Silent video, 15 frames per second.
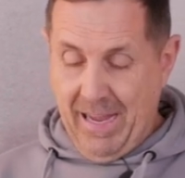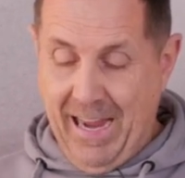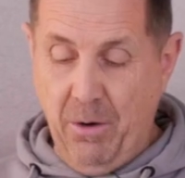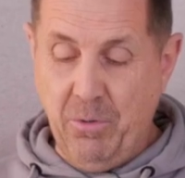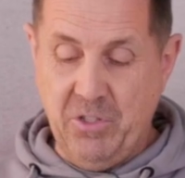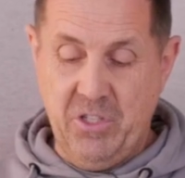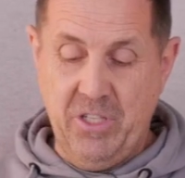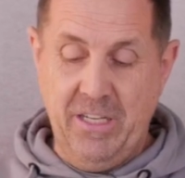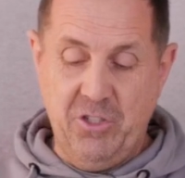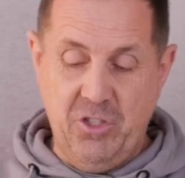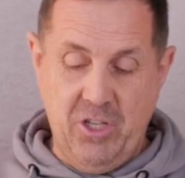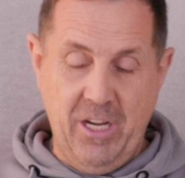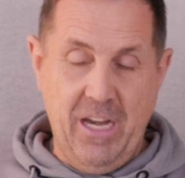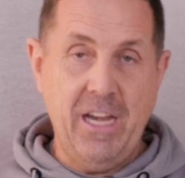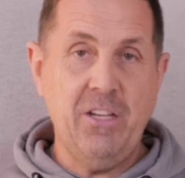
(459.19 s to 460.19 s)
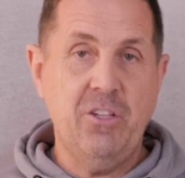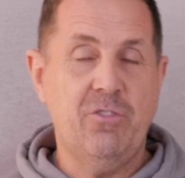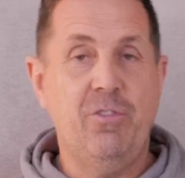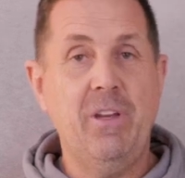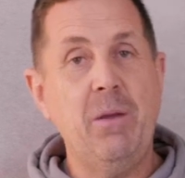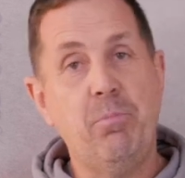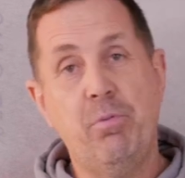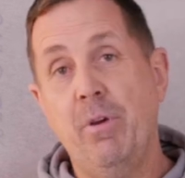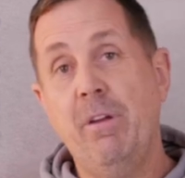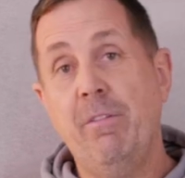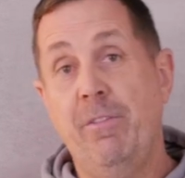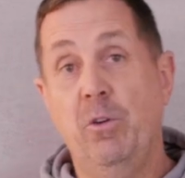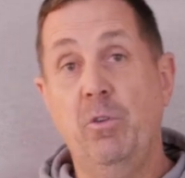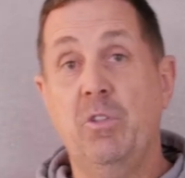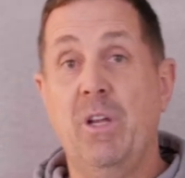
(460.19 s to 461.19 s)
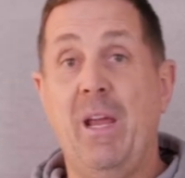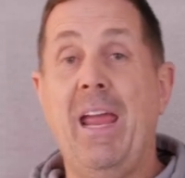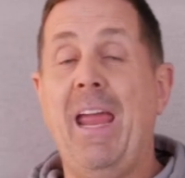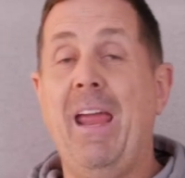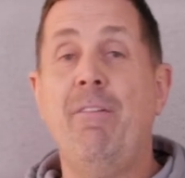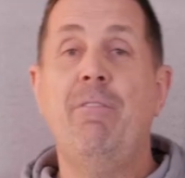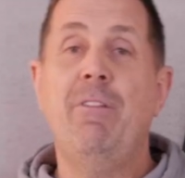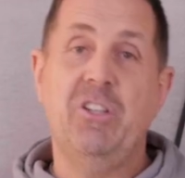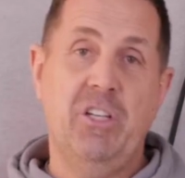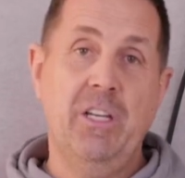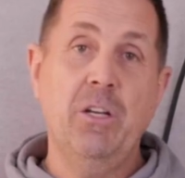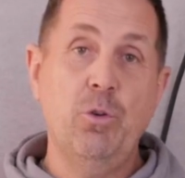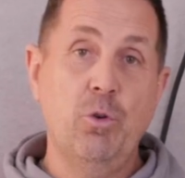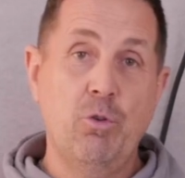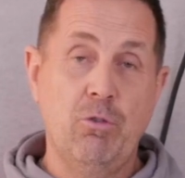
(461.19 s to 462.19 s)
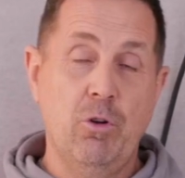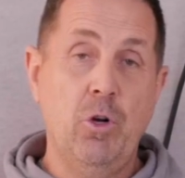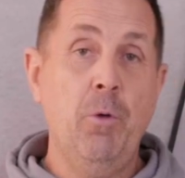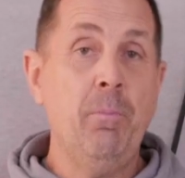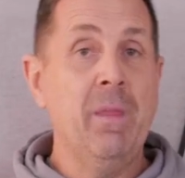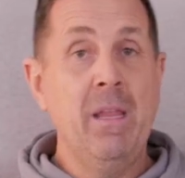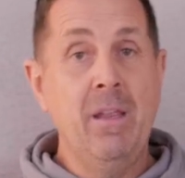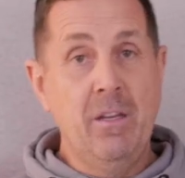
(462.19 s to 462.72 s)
I would say change the pre-filter every single grow.